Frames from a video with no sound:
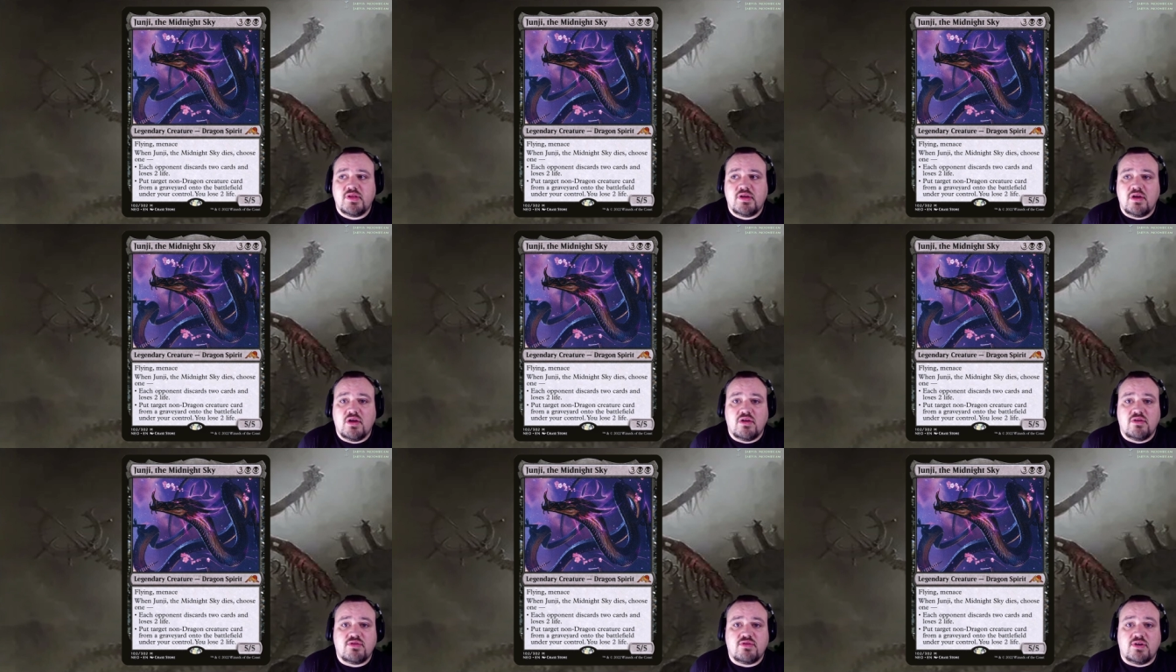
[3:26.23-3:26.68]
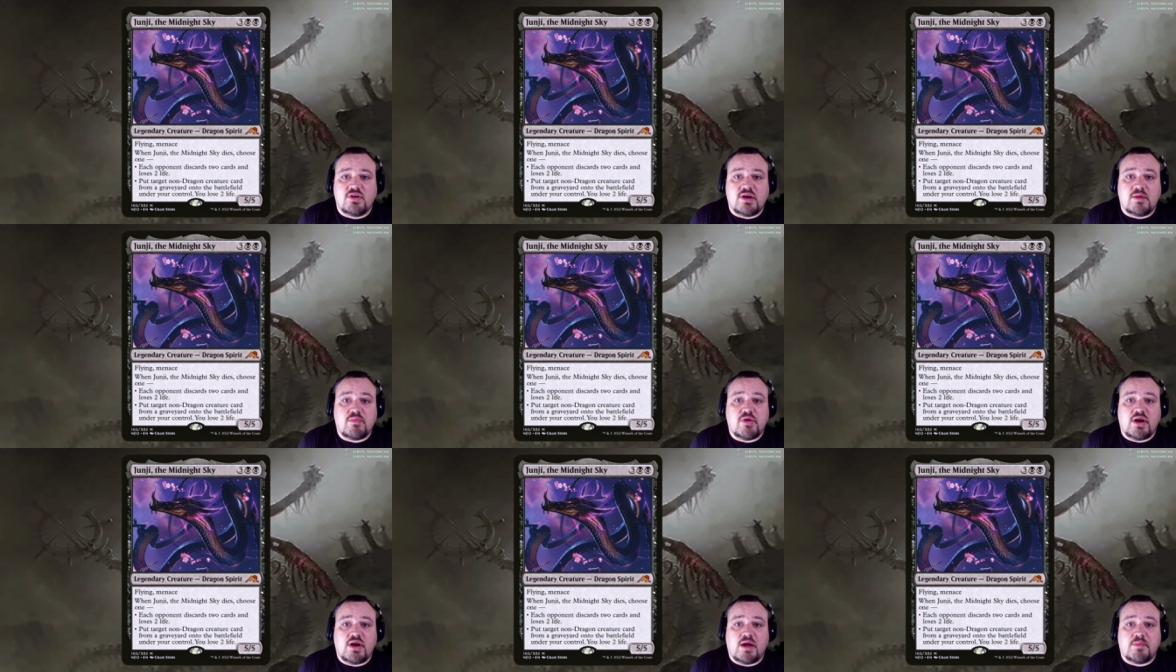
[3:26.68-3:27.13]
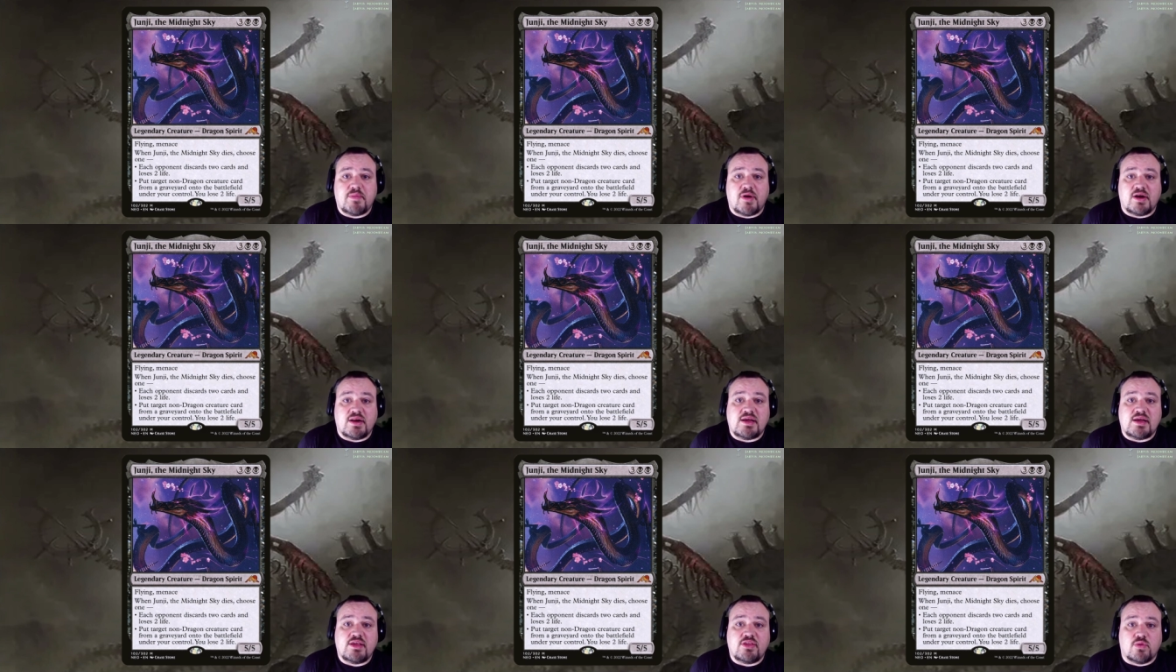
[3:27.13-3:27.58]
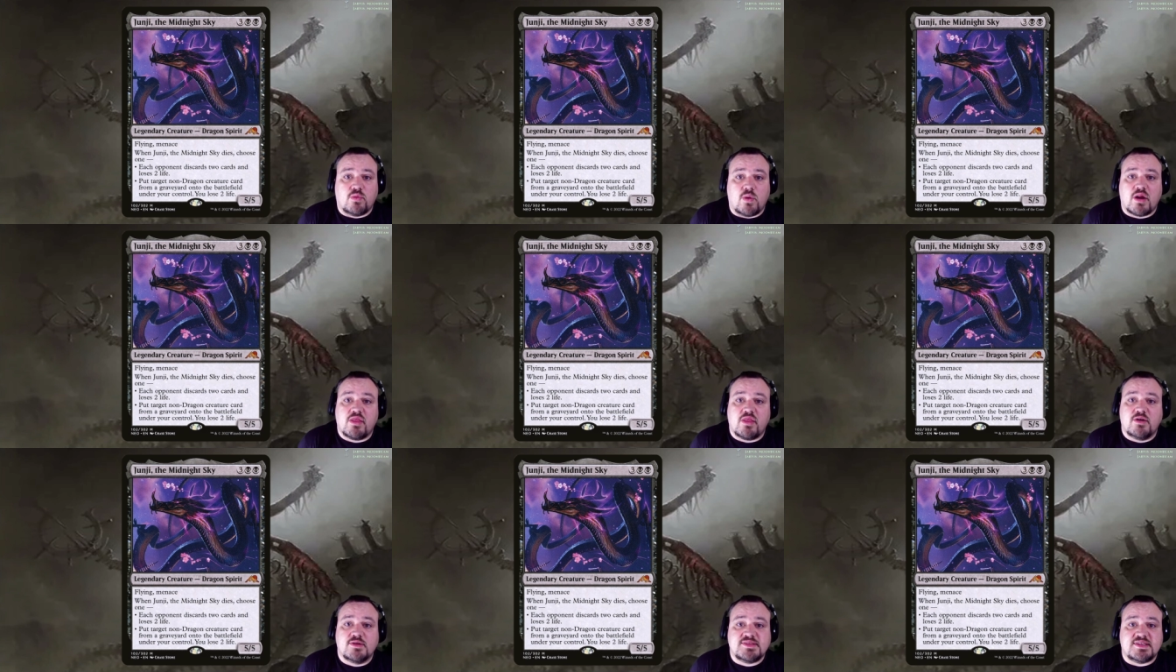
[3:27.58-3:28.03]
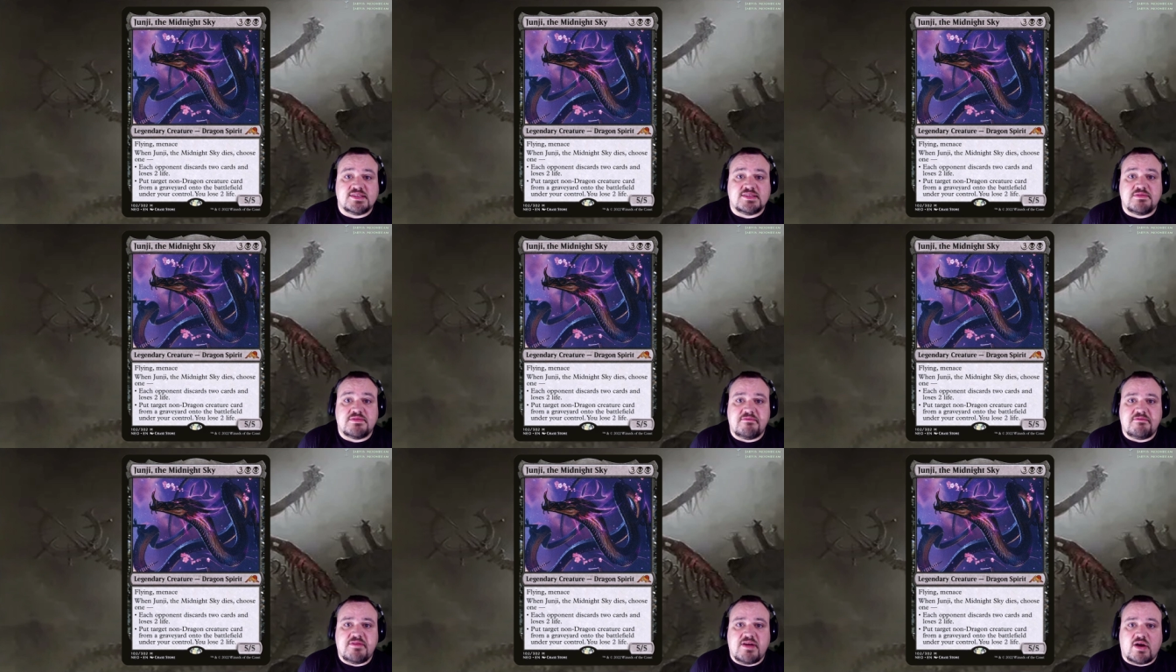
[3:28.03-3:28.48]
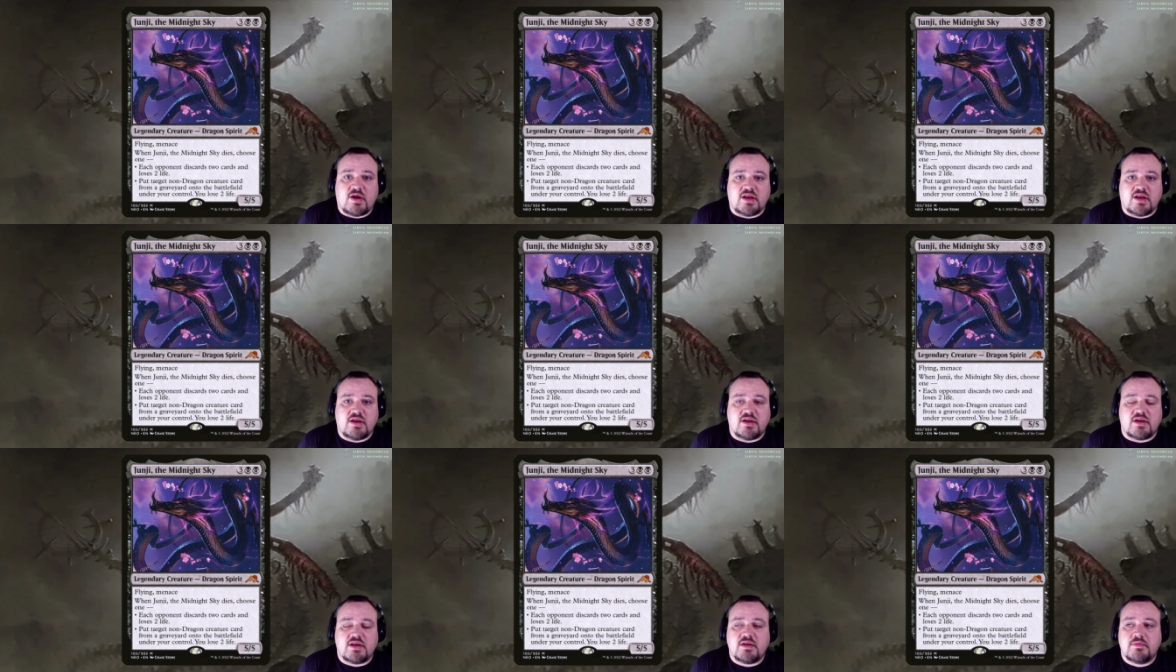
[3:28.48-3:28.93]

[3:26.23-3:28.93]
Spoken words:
So doubling up on either one of those is very good.